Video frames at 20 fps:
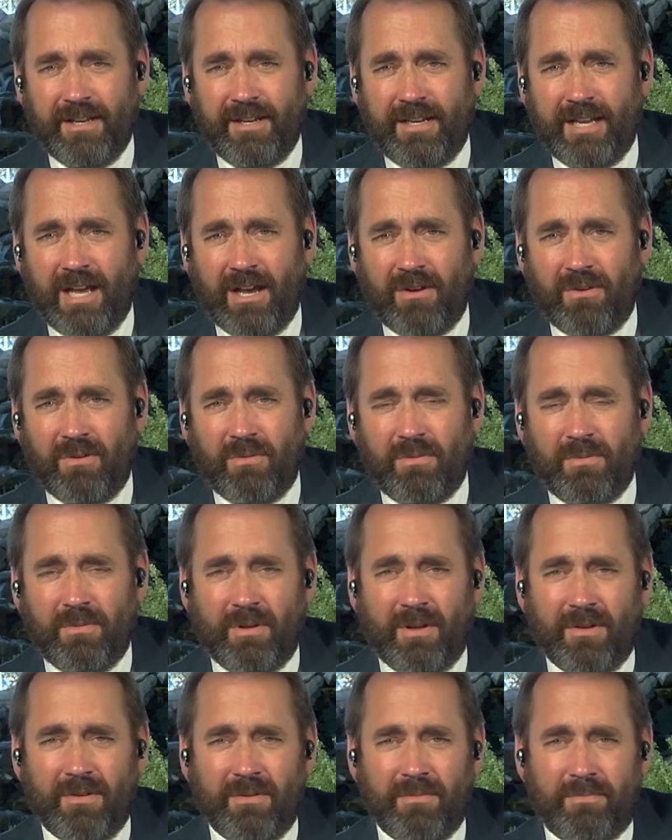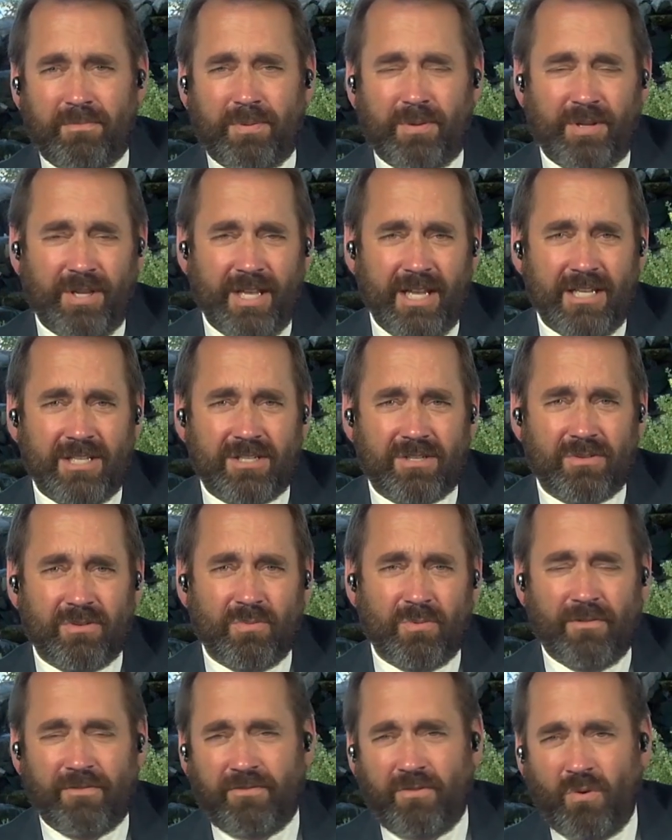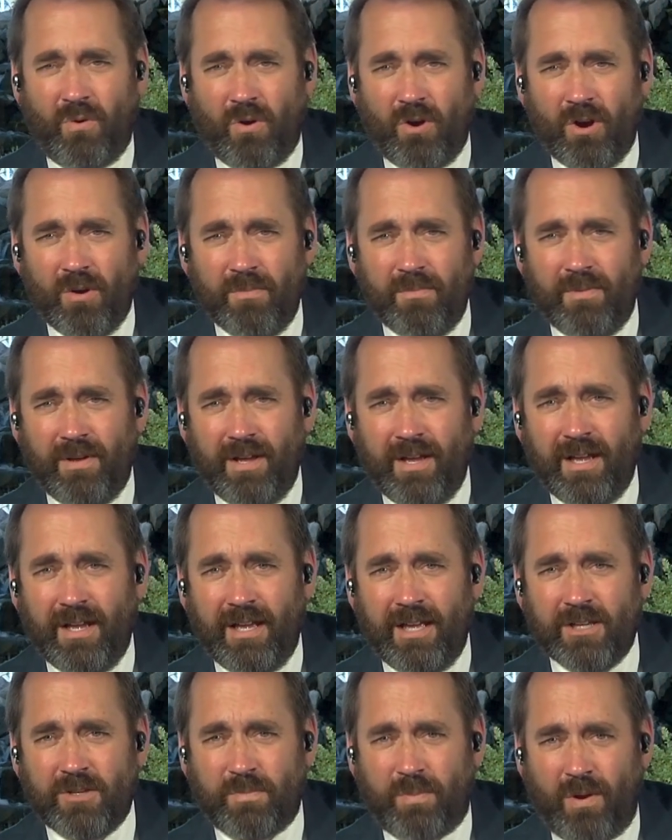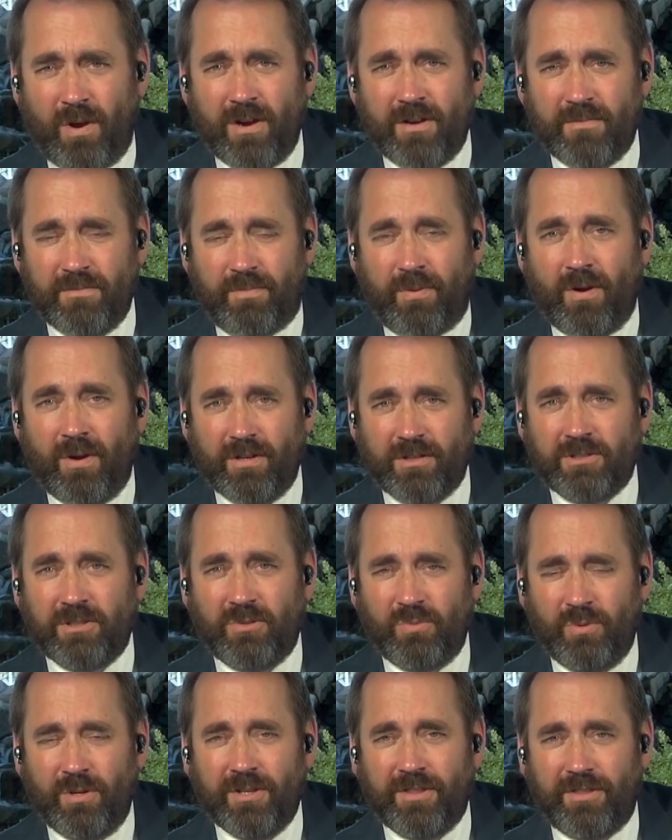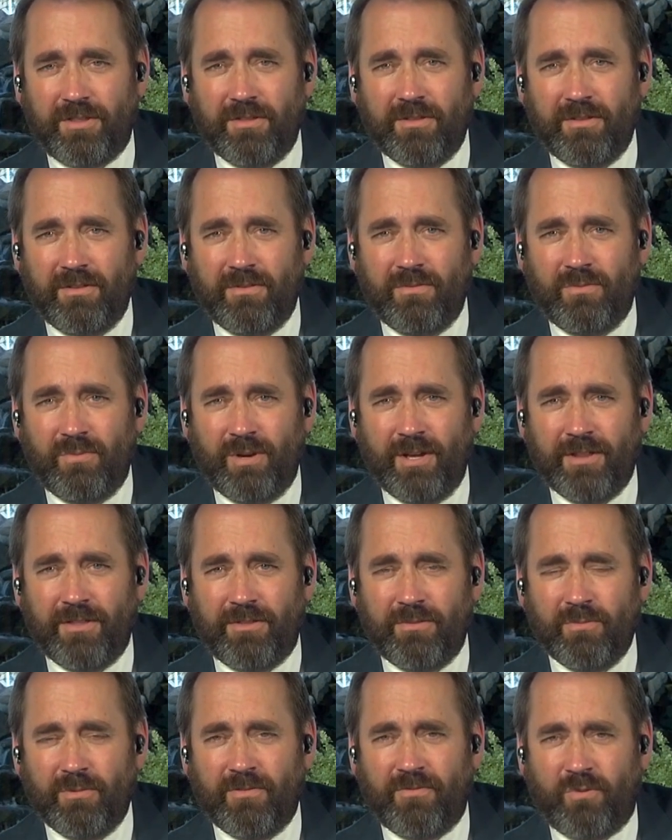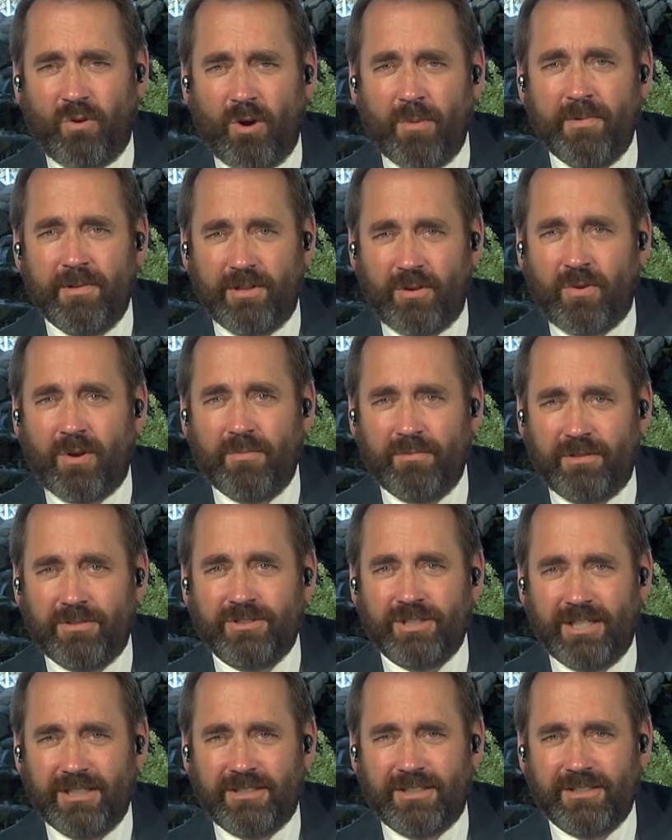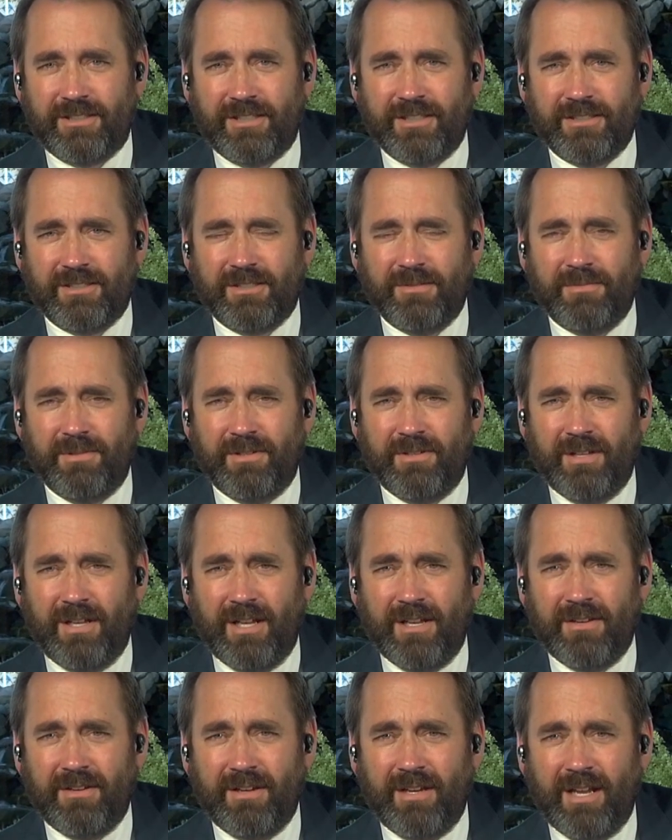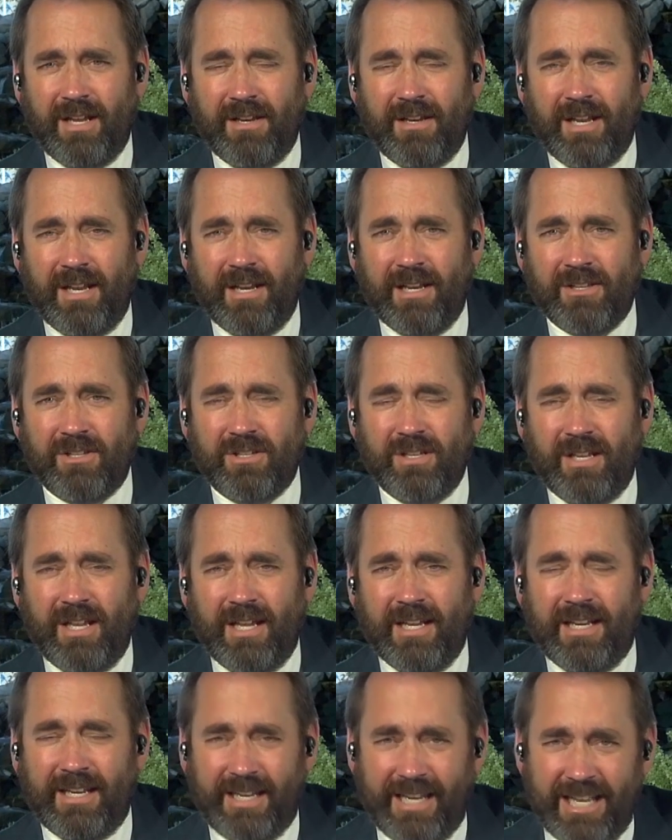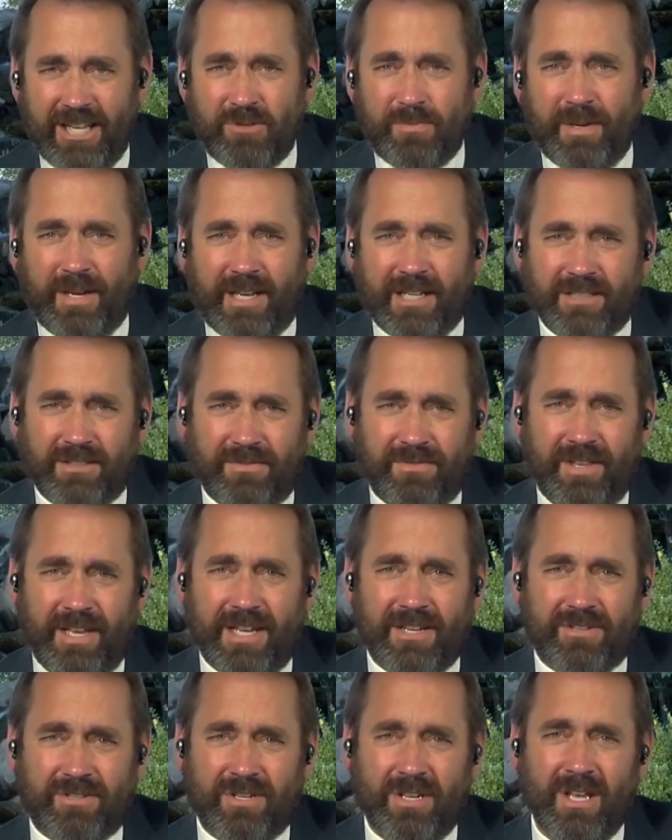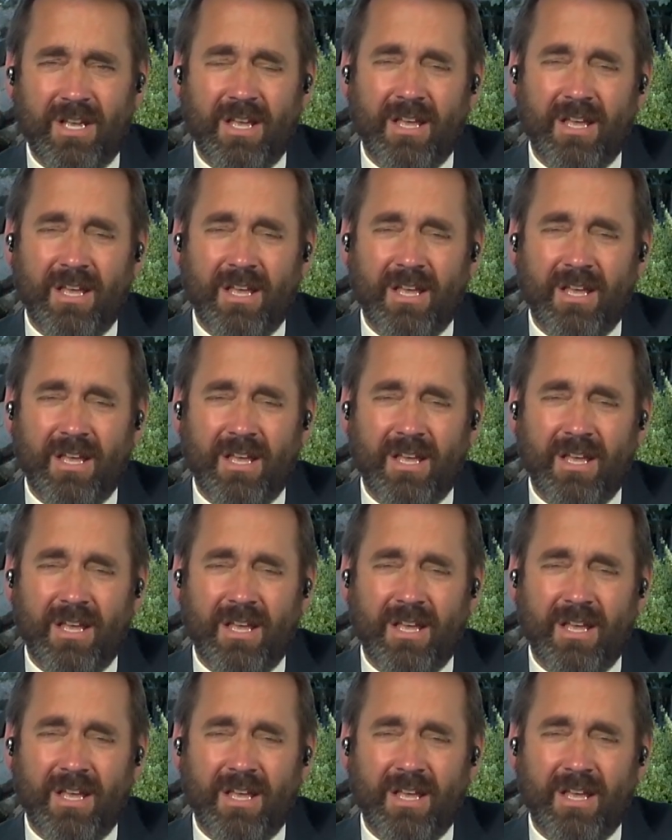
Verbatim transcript: Now, police reform uh, is part and parcel with with reforming the criminal justice system, and and and, it's and it is because of this.